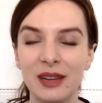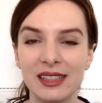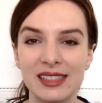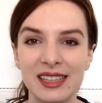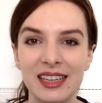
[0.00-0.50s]

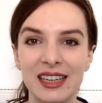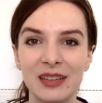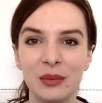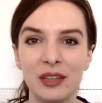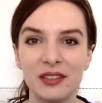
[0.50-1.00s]
I
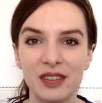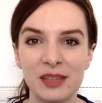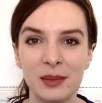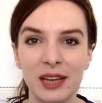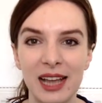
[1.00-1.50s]
see with
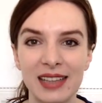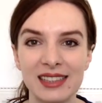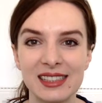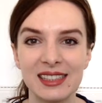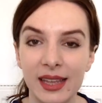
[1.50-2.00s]
Facebook
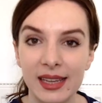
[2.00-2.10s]
ads